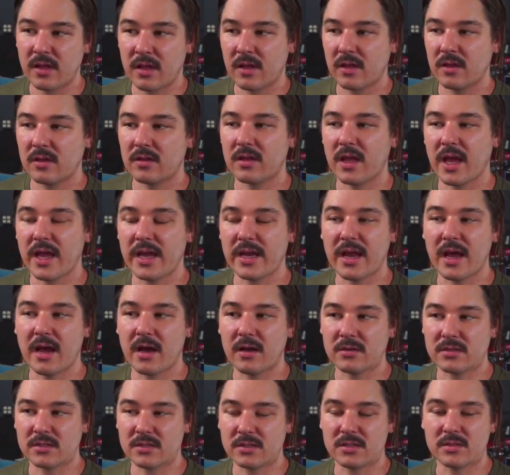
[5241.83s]

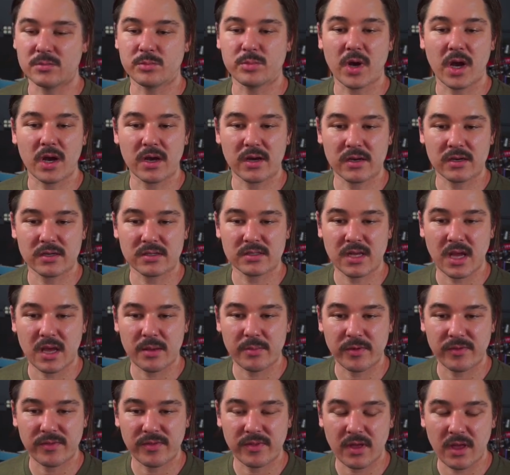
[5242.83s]
Lighthouse debugger type of
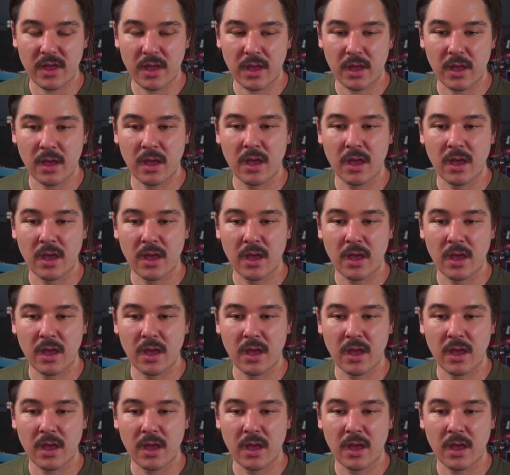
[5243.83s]
thing?